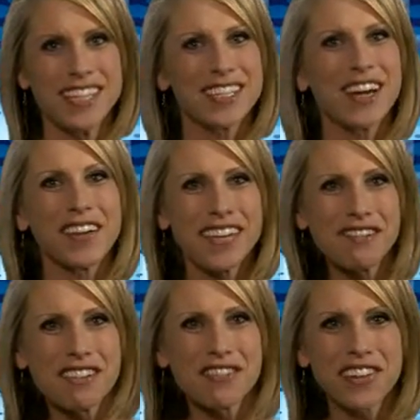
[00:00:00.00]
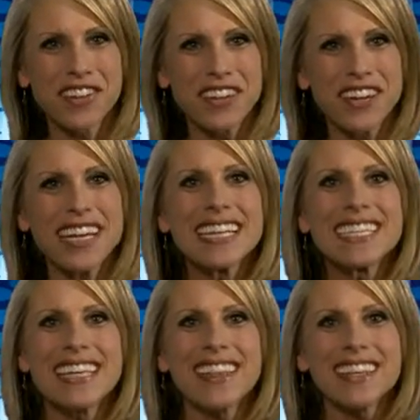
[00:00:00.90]
To go even further,
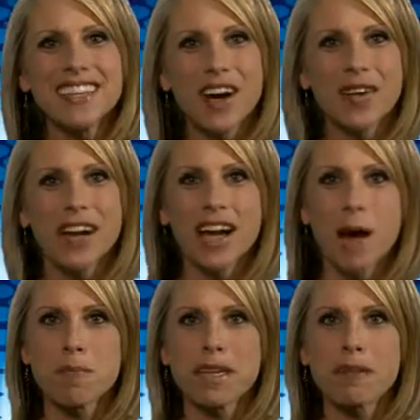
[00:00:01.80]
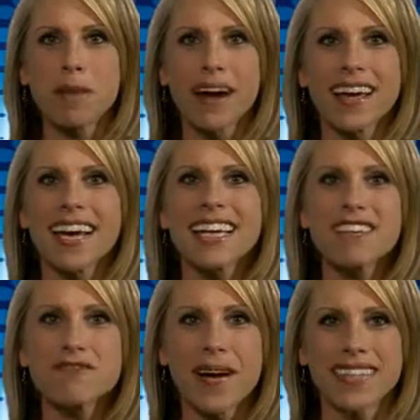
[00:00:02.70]
send the note accompanied by a
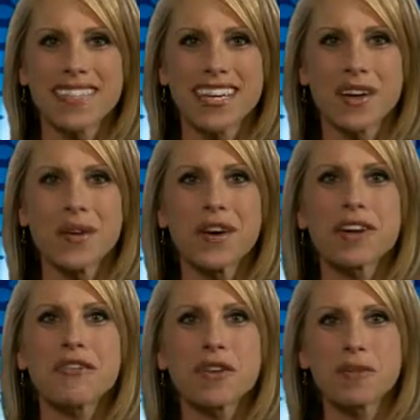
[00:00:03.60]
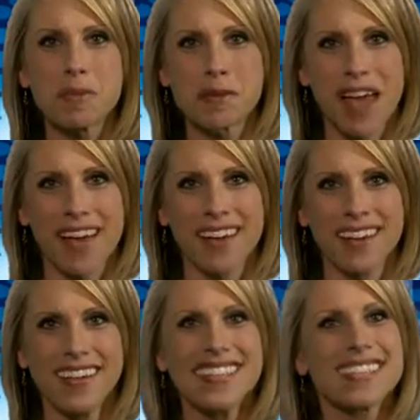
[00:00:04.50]
gift basket or a fruit bouquet,
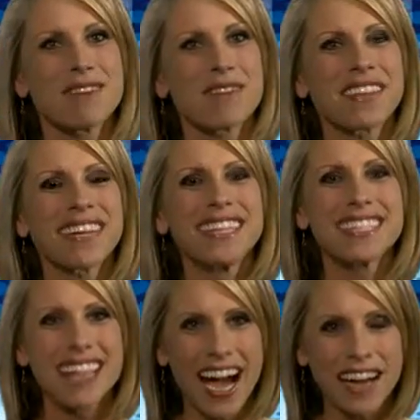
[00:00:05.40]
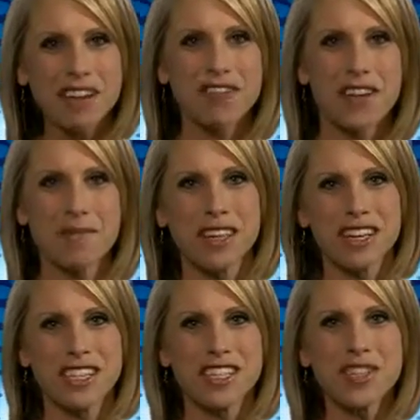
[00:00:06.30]
something the entire family
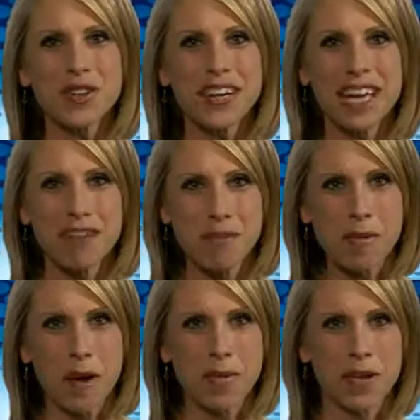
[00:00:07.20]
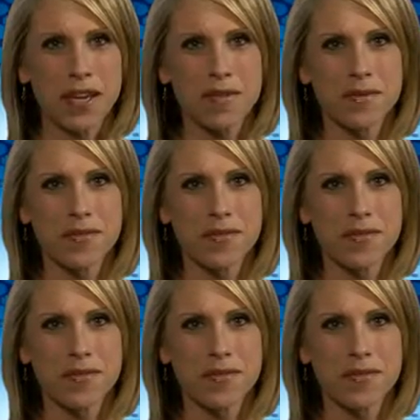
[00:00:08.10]
could enjoy if appropriate.